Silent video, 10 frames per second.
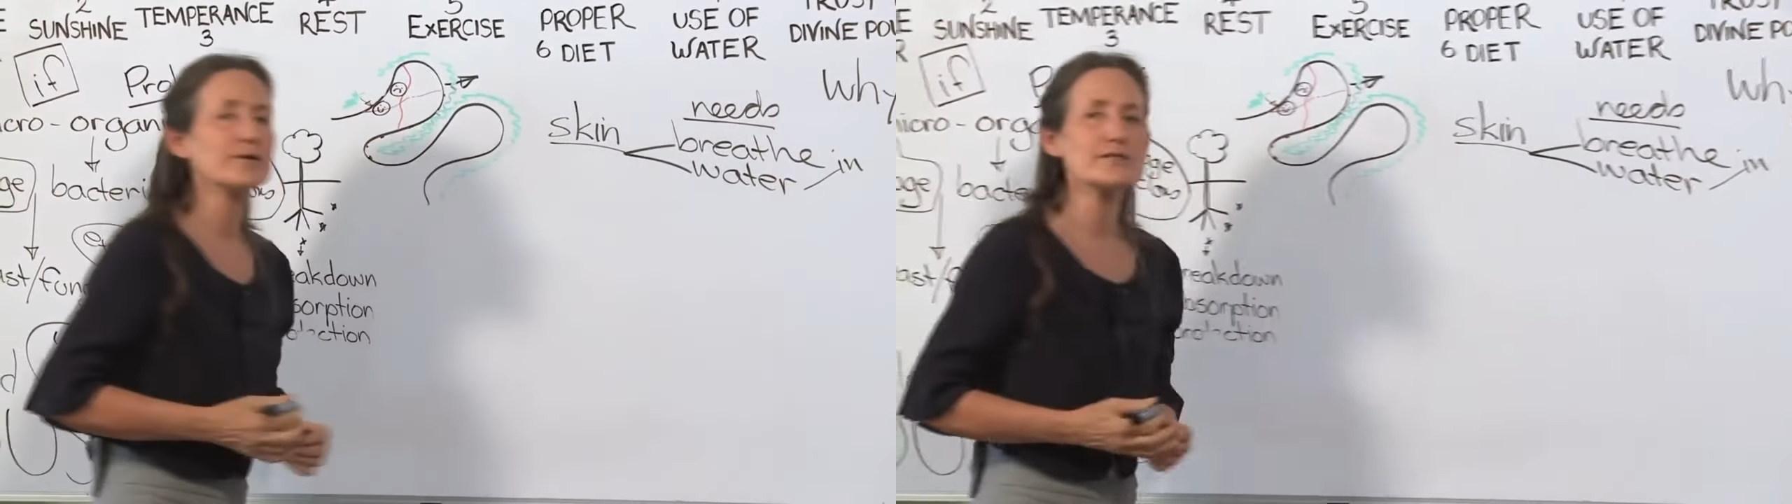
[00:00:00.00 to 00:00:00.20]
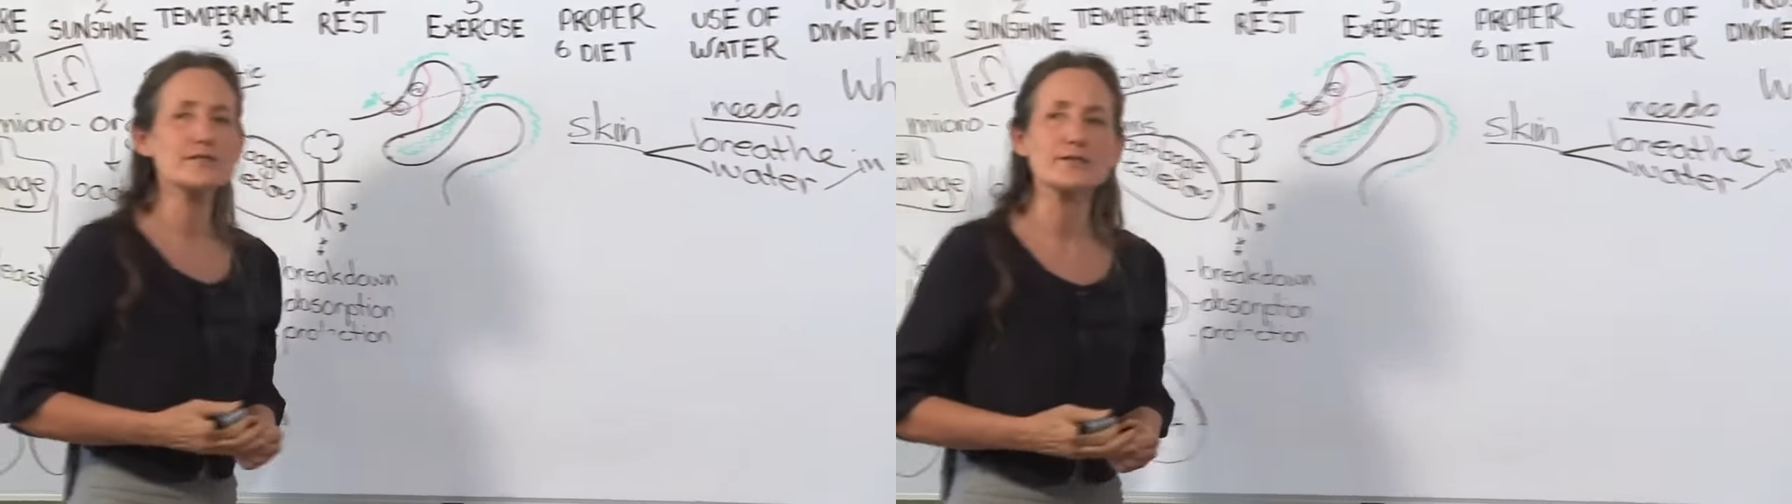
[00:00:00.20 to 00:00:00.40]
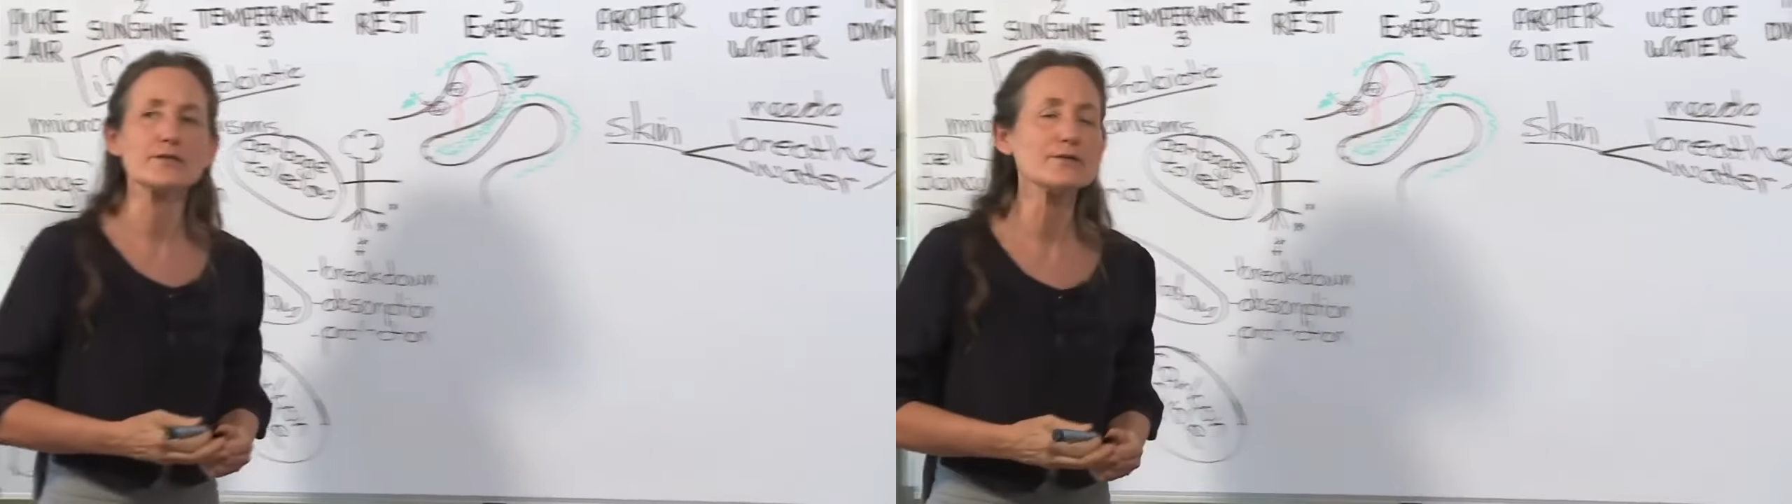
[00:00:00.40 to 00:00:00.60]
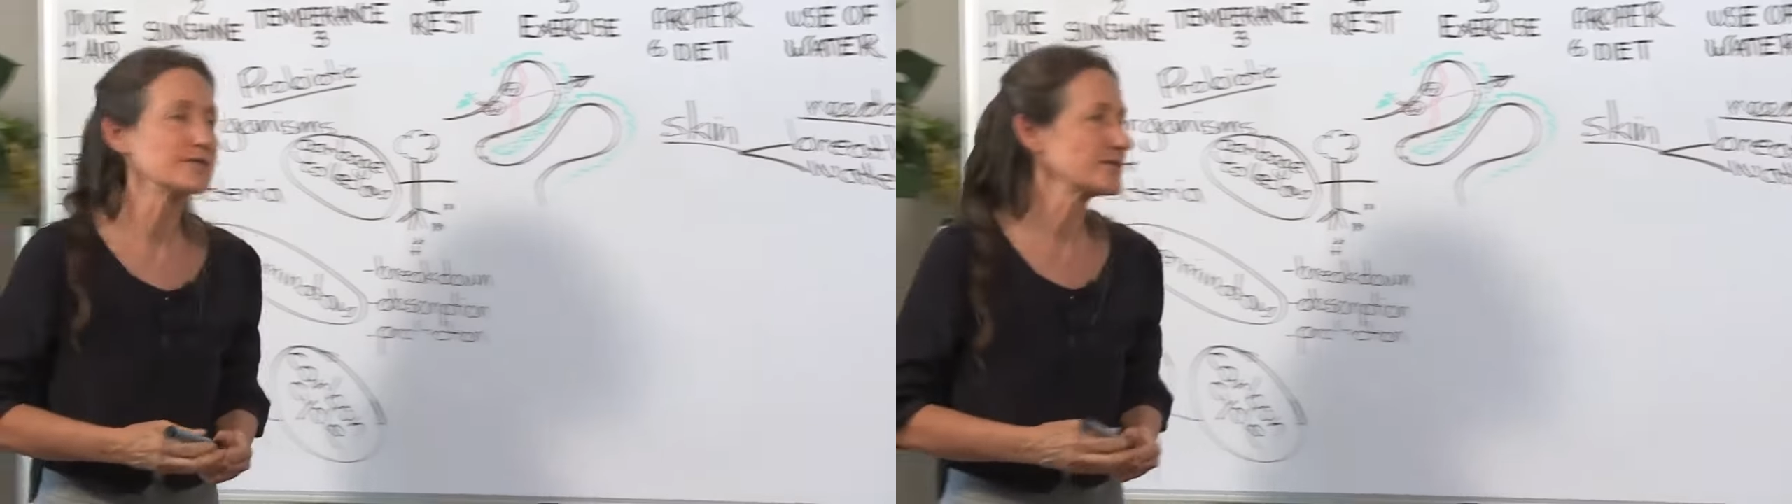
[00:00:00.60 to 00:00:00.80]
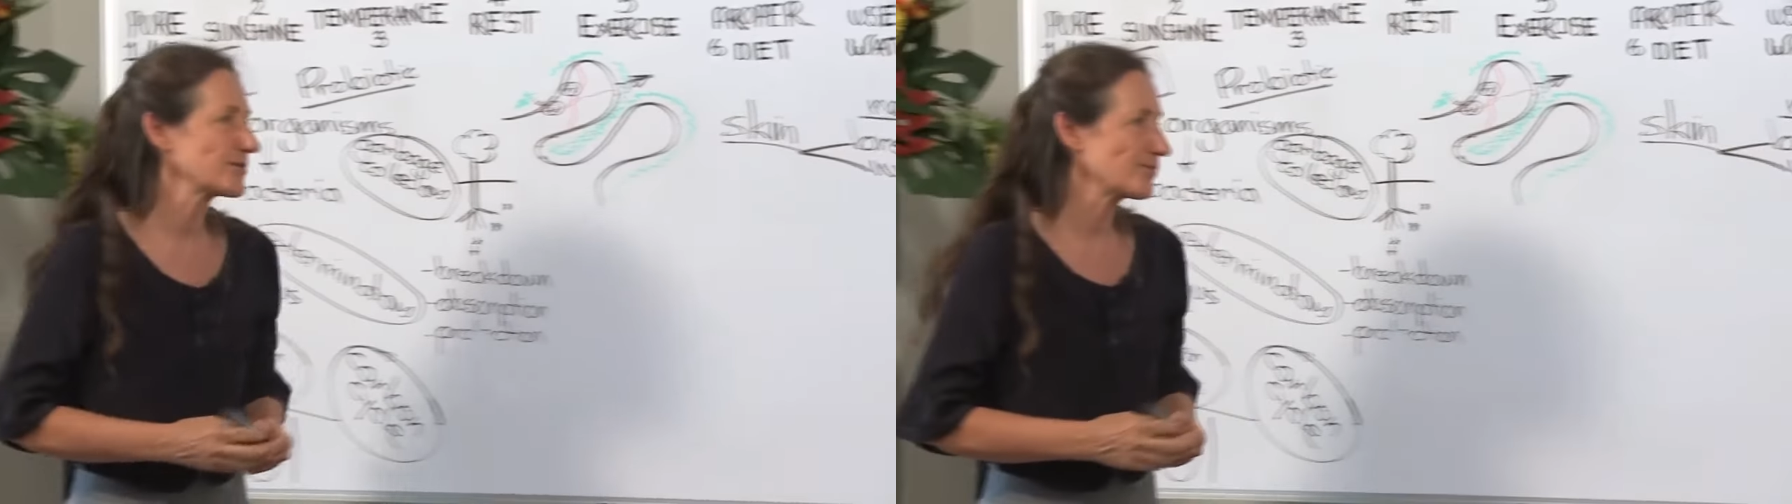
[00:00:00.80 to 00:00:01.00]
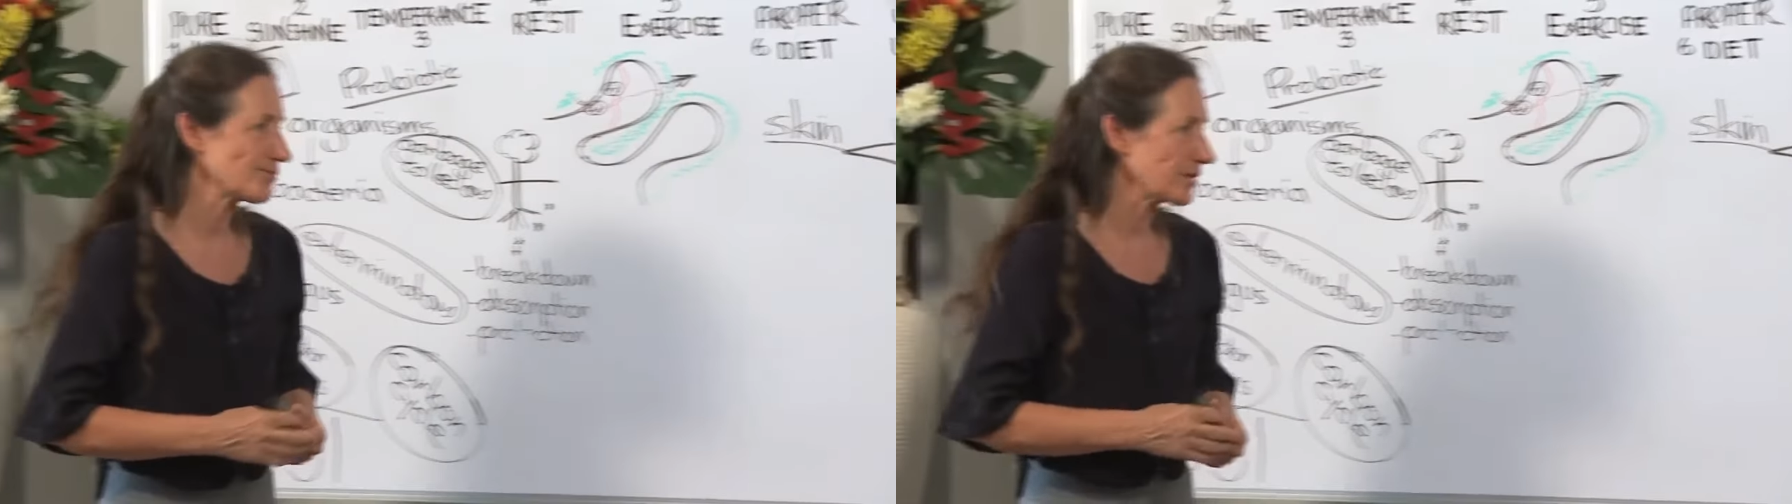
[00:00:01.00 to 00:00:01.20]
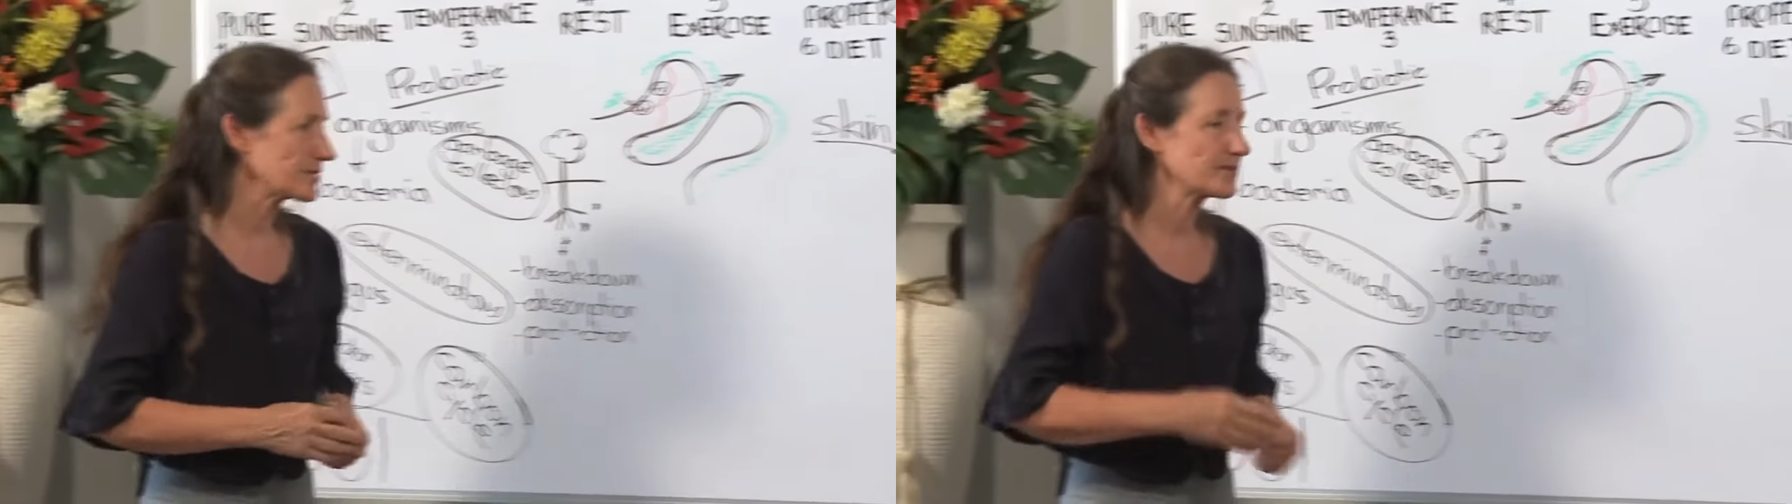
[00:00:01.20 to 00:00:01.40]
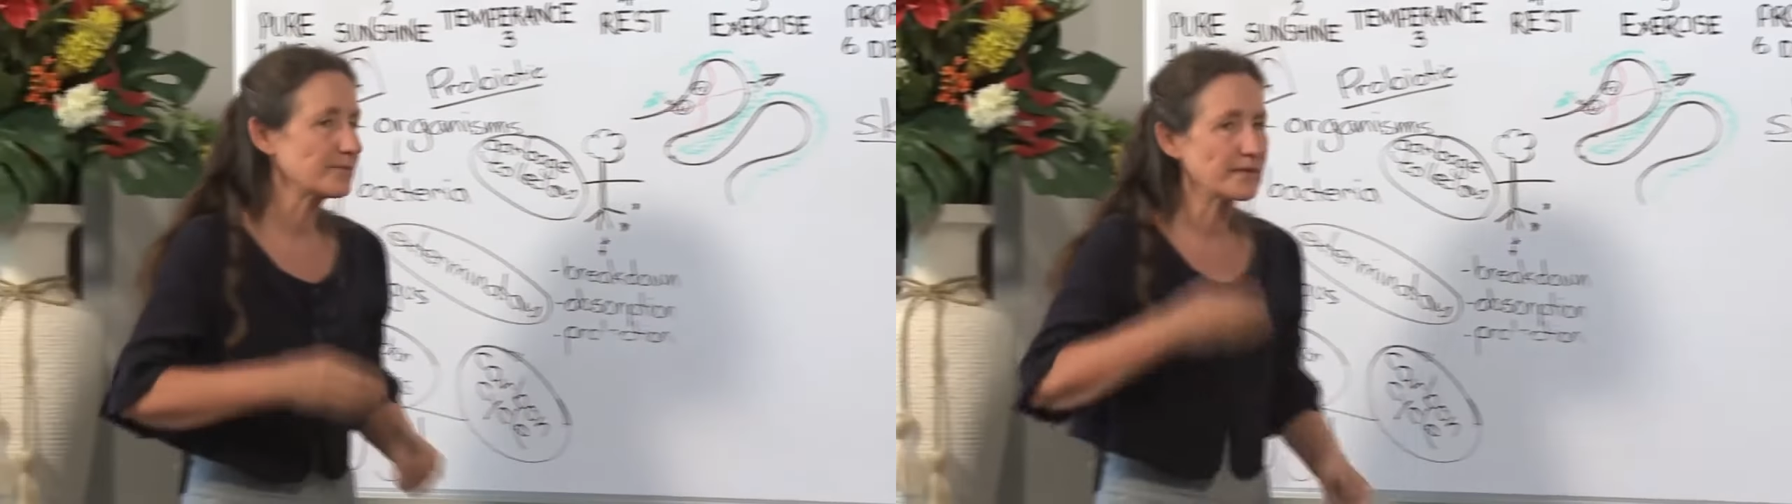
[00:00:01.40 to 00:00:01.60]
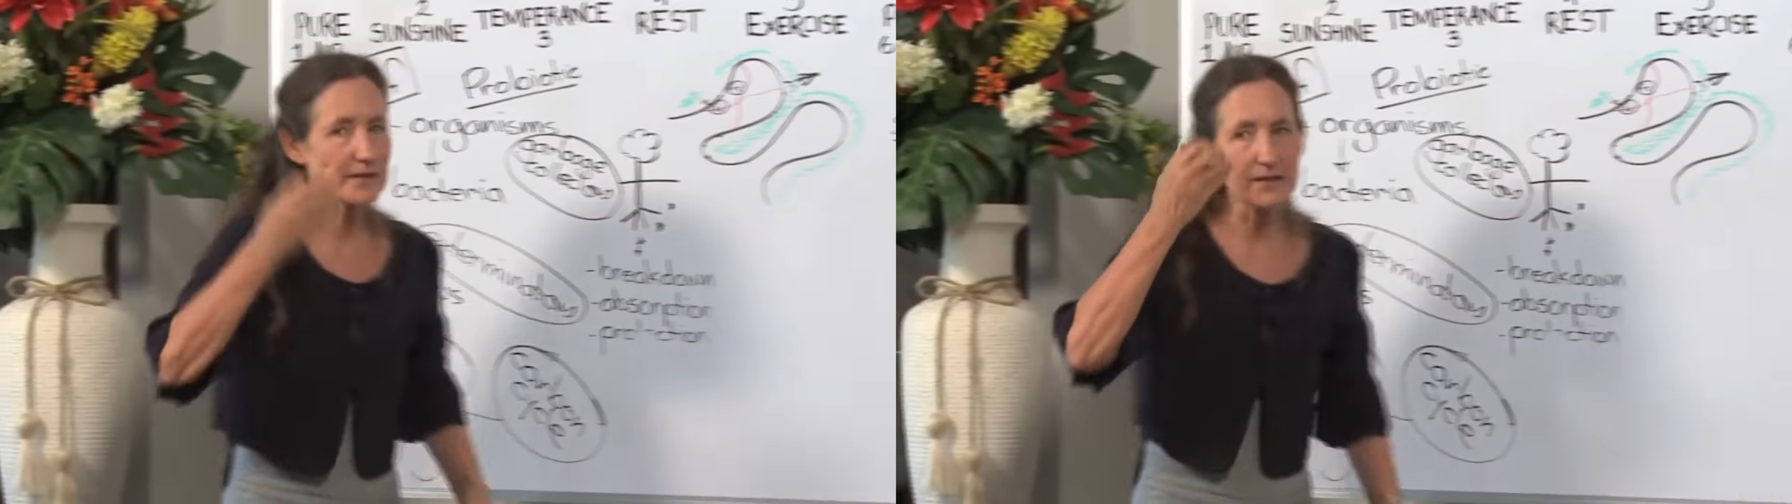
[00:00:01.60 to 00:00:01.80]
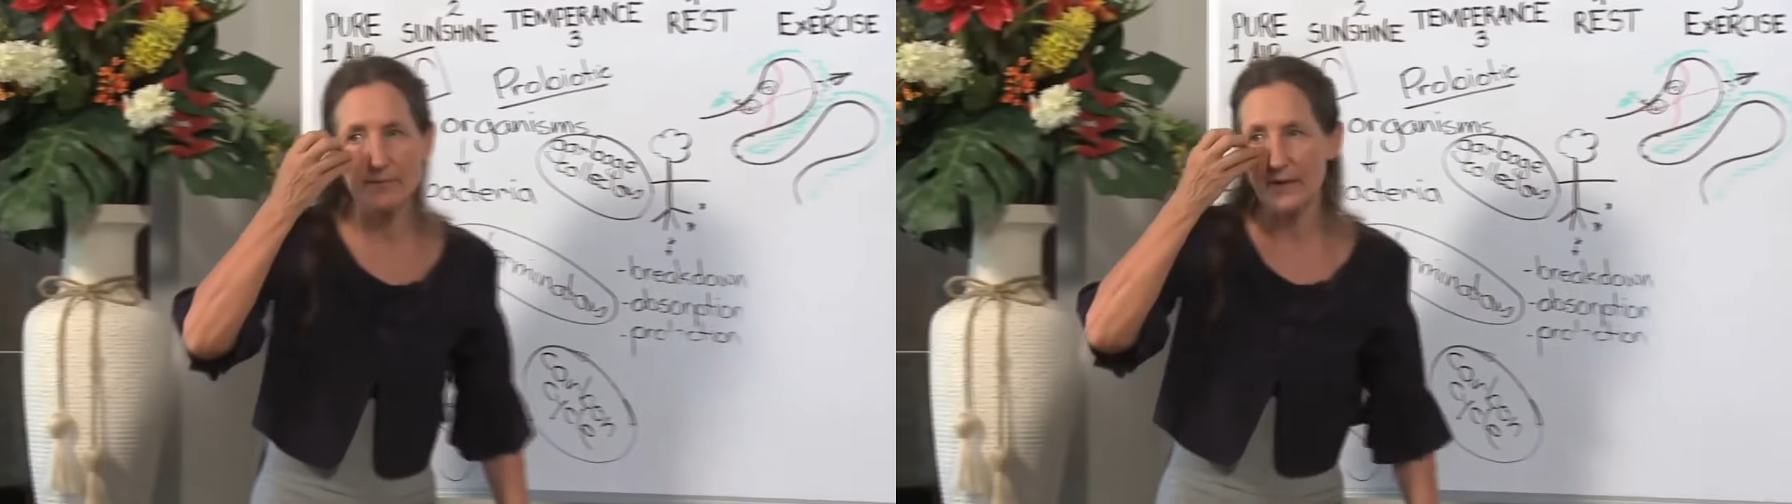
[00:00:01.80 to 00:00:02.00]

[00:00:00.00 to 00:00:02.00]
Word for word: uses, loses approximately